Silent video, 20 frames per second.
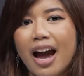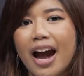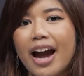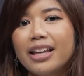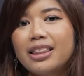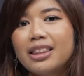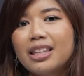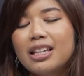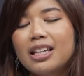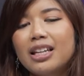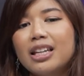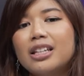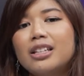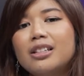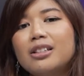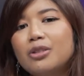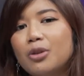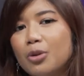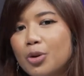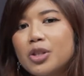I think
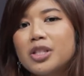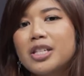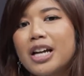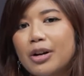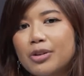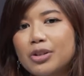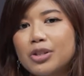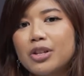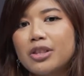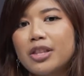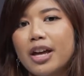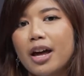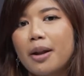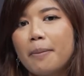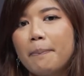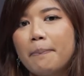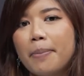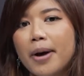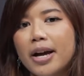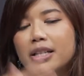it goes down to that.
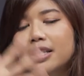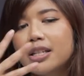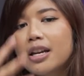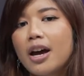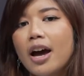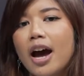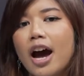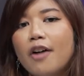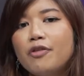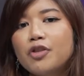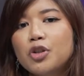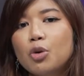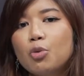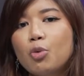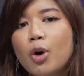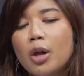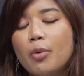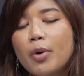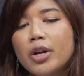But after a while,